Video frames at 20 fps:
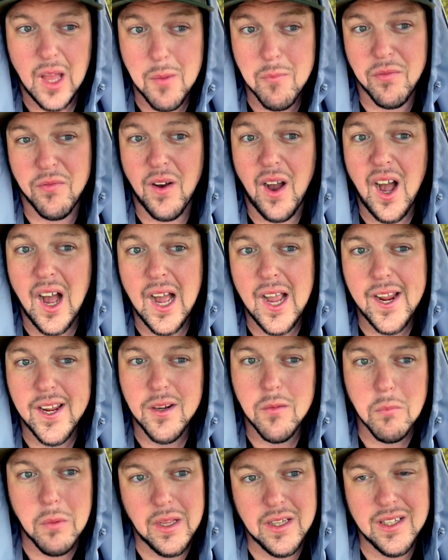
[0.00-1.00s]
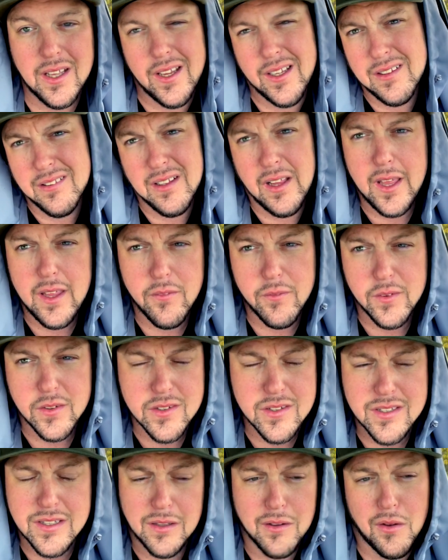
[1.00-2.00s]
fine, but like life is
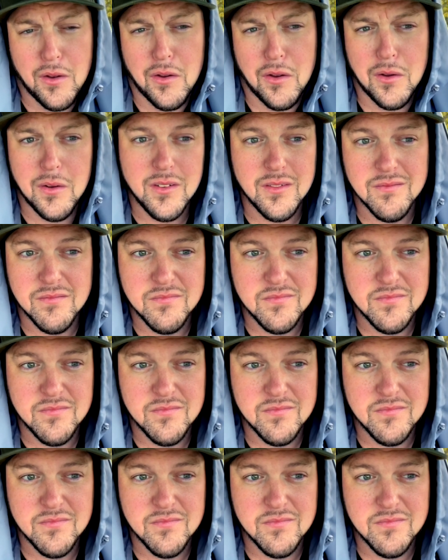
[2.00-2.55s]
still,